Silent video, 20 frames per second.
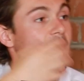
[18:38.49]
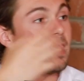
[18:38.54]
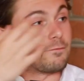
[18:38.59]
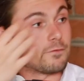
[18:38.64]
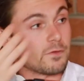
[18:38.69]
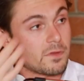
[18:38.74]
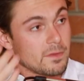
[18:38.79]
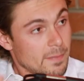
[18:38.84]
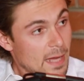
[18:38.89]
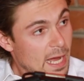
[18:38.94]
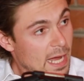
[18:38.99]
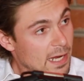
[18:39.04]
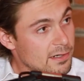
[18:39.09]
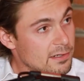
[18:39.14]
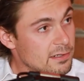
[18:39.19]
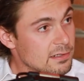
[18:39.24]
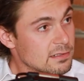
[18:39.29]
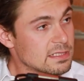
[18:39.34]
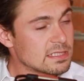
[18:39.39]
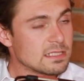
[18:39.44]
And for the
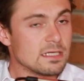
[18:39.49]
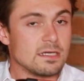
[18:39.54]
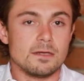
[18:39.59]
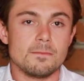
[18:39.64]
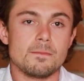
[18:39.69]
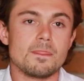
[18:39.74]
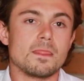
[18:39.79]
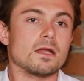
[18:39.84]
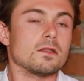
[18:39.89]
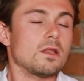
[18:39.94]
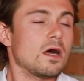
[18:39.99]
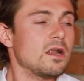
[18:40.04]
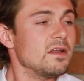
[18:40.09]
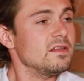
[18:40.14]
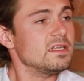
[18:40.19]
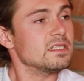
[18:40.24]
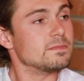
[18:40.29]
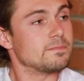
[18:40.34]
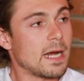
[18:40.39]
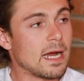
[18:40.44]
buyers, a lot of
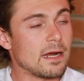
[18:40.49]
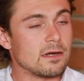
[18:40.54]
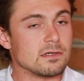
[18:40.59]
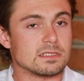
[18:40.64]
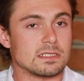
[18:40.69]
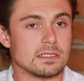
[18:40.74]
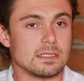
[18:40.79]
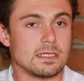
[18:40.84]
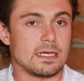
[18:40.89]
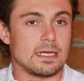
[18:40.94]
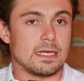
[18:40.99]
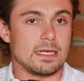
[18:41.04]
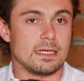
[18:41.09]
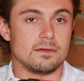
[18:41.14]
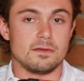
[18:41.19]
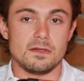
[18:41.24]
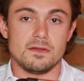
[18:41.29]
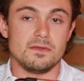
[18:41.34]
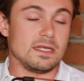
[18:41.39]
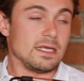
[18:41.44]
these buyers
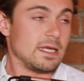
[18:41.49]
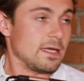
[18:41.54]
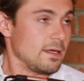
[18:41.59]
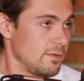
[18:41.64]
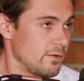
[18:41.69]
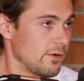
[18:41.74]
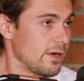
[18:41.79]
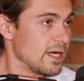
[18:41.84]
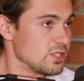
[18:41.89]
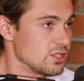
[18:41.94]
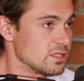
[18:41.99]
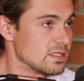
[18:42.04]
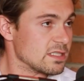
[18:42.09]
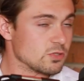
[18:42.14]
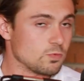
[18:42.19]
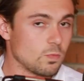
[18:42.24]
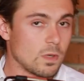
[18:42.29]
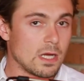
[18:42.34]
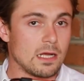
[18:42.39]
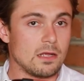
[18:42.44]
and their agents
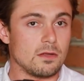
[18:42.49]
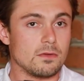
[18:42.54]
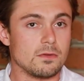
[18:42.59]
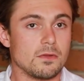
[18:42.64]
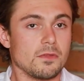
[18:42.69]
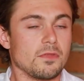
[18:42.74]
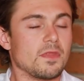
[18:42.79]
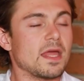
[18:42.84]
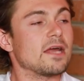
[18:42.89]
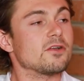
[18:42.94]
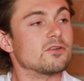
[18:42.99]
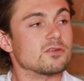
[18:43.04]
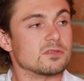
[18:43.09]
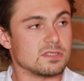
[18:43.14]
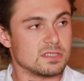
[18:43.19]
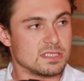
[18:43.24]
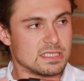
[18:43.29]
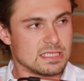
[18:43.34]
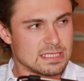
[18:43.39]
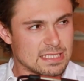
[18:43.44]
as well, they
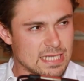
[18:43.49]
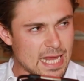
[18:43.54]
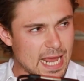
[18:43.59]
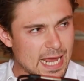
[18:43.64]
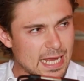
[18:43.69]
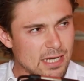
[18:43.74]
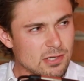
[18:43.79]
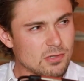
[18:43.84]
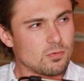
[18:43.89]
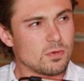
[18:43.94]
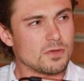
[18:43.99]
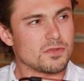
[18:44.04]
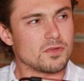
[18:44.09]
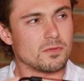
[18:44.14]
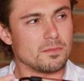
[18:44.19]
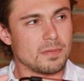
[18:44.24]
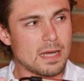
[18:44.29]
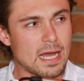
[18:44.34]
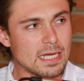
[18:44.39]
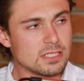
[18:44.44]
understand what
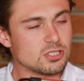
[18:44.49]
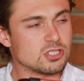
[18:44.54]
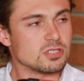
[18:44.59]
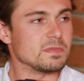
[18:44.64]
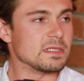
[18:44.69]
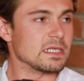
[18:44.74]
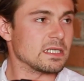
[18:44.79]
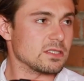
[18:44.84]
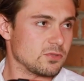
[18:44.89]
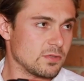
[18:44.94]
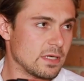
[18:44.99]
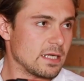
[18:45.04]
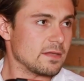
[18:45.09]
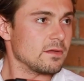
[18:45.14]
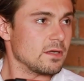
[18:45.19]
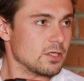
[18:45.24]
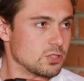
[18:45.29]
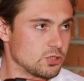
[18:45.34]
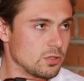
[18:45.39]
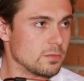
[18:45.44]
they're buying just because they're
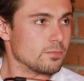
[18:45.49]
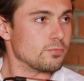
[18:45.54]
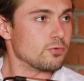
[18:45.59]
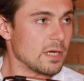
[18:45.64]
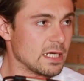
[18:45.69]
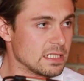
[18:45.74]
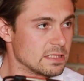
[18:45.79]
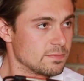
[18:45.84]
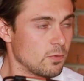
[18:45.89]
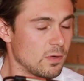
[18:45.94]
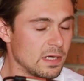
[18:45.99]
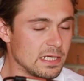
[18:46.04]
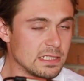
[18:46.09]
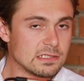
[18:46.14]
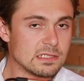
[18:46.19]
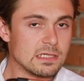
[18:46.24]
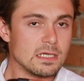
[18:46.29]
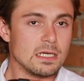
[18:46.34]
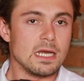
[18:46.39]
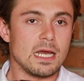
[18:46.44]
at a certain price
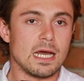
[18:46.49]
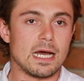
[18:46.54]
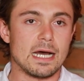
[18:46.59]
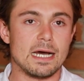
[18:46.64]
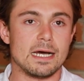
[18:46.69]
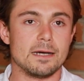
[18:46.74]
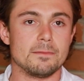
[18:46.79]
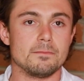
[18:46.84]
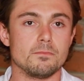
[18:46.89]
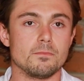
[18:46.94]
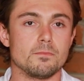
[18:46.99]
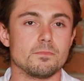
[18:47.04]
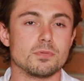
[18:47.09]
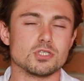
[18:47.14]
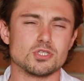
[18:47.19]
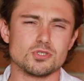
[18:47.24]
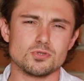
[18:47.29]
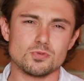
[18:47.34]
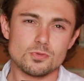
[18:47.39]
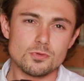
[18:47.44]
point.
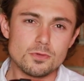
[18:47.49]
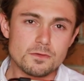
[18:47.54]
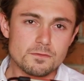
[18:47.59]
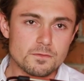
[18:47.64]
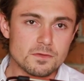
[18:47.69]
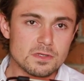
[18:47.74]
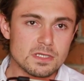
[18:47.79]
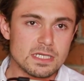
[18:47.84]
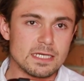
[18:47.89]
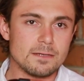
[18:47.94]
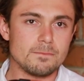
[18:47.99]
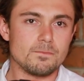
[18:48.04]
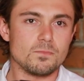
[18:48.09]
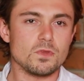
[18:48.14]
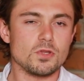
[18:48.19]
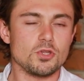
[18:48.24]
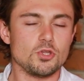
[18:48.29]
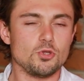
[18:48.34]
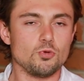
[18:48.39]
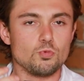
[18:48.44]
But truthfully,
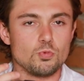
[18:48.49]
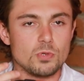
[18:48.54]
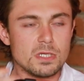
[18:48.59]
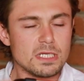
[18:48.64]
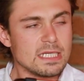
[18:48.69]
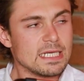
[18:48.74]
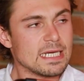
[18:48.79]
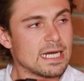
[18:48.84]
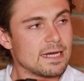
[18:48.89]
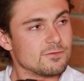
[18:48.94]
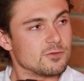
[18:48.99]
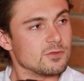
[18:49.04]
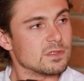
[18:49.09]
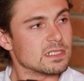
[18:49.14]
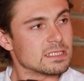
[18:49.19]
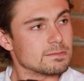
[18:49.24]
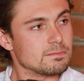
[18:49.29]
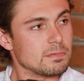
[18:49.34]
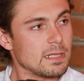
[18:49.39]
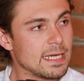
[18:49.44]
you really have to
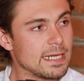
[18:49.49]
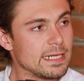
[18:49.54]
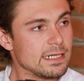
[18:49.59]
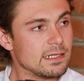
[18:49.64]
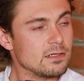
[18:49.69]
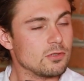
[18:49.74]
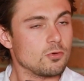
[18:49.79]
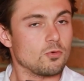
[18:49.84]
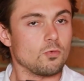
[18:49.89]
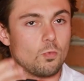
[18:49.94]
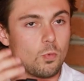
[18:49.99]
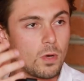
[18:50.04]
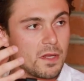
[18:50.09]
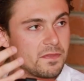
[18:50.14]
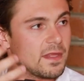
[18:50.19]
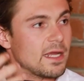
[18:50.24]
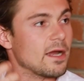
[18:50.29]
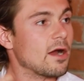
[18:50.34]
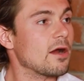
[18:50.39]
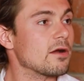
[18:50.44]
explain
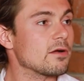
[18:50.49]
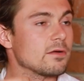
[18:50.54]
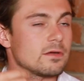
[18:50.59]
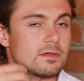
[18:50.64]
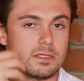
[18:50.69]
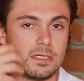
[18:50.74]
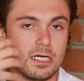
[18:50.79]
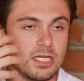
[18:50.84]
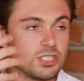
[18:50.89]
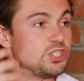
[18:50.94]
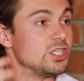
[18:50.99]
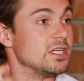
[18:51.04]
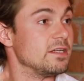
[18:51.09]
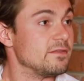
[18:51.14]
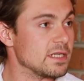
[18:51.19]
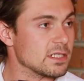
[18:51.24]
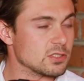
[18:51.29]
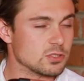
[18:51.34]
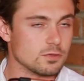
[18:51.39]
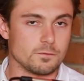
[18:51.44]
what they are
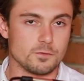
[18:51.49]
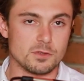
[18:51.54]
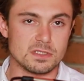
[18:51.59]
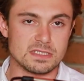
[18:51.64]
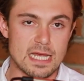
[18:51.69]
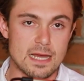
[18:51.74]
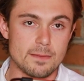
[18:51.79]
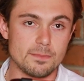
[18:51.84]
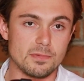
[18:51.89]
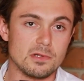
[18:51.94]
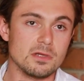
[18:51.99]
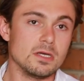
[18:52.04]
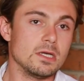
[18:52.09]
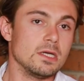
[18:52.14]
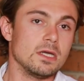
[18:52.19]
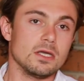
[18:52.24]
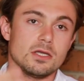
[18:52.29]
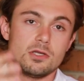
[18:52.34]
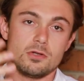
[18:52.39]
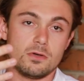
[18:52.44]
achieving. So for example,
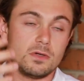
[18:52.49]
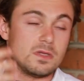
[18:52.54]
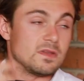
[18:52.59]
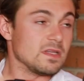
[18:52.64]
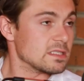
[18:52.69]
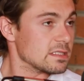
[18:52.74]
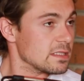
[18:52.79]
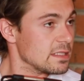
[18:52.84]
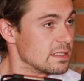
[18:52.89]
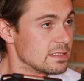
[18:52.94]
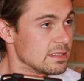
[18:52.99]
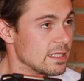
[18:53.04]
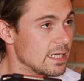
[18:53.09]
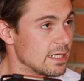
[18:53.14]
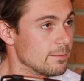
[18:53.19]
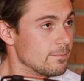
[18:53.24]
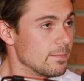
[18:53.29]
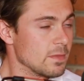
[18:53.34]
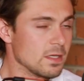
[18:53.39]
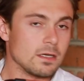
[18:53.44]
you know, in this
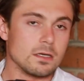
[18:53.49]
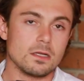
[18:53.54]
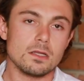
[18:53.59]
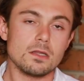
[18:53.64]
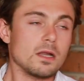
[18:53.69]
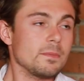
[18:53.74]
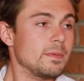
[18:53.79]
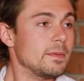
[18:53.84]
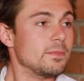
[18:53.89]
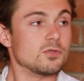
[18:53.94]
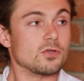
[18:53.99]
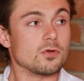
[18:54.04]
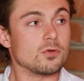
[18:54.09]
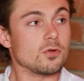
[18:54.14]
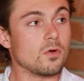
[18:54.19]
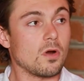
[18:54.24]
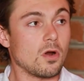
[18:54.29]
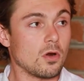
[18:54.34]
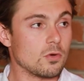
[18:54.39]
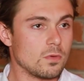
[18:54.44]
listing, a lot of people don't
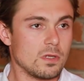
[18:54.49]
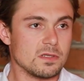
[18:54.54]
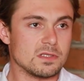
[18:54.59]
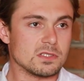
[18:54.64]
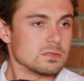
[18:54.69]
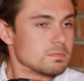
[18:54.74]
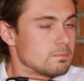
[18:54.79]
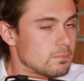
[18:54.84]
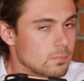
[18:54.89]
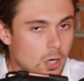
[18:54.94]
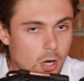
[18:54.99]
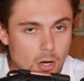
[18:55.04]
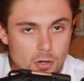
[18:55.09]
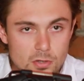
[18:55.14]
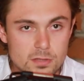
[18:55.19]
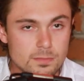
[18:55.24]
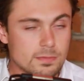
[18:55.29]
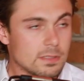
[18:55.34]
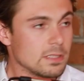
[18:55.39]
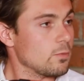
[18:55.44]
know Ardwald is
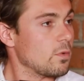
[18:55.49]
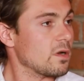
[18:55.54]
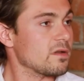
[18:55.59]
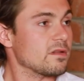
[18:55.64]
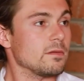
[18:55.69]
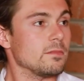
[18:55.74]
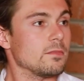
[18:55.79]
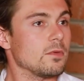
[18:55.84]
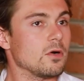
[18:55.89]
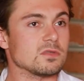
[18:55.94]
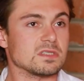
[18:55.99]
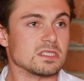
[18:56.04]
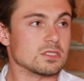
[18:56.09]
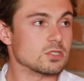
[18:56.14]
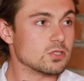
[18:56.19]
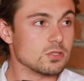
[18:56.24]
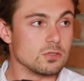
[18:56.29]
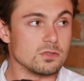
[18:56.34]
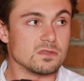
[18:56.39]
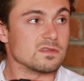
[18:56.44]
arguably one of the most
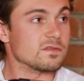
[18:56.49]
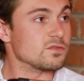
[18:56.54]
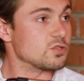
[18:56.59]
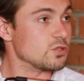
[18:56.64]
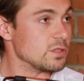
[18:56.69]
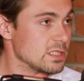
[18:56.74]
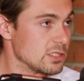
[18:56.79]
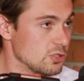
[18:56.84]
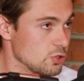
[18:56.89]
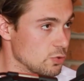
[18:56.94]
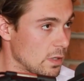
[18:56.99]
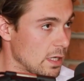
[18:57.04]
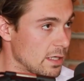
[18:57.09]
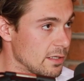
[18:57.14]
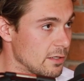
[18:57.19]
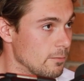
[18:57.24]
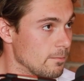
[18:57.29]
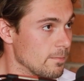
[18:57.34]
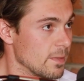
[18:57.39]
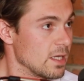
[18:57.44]
exclusive streets in
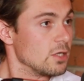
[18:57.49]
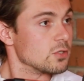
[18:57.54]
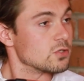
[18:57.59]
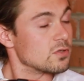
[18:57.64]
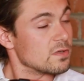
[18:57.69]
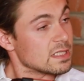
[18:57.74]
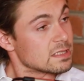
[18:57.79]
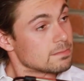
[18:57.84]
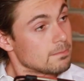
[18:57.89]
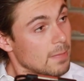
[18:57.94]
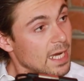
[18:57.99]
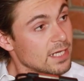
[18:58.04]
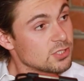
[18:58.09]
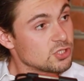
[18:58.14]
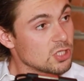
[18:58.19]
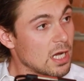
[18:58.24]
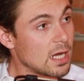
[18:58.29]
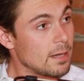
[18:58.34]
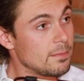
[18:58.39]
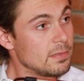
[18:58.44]
Toronto. So that's my
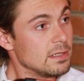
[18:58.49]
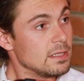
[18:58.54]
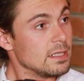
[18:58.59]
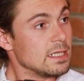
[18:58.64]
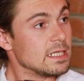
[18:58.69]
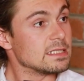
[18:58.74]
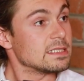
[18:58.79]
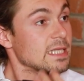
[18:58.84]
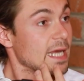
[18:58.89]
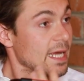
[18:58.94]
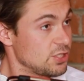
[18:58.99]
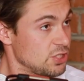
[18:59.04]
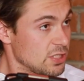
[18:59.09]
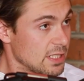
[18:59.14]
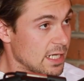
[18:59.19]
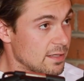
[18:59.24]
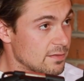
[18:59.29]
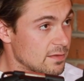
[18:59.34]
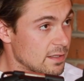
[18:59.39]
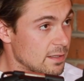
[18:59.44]
job, is to
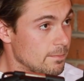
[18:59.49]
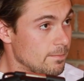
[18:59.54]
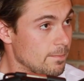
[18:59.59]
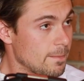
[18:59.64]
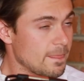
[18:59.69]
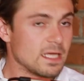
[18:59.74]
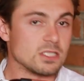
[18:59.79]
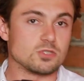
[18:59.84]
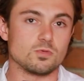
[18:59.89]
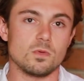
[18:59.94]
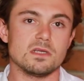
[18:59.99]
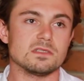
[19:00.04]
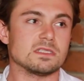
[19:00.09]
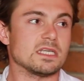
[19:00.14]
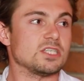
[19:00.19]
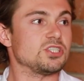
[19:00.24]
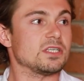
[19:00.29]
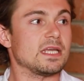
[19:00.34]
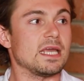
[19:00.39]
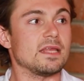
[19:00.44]
educate them as well as
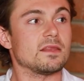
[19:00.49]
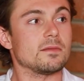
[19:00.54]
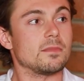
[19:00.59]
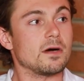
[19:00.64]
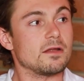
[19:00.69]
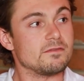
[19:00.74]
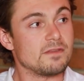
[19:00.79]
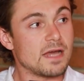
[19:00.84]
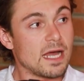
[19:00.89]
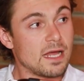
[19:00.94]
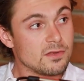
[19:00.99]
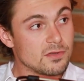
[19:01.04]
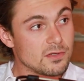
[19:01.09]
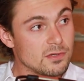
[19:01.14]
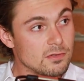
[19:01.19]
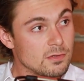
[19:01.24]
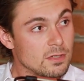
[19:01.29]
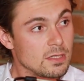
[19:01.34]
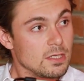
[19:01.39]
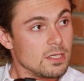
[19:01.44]
educate them on
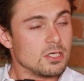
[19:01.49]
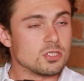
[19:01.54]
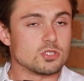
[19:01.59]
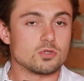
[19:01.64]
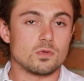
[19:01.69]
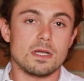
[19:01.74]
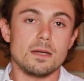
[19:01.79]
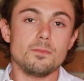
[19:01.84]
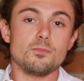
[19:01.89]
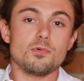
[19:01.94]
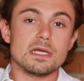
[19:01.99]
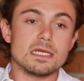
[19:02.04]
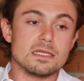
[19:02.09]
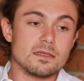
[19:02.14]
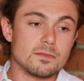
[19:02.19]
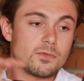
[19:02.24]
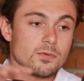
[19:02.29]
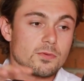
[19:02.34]
value. So when I'm bringing them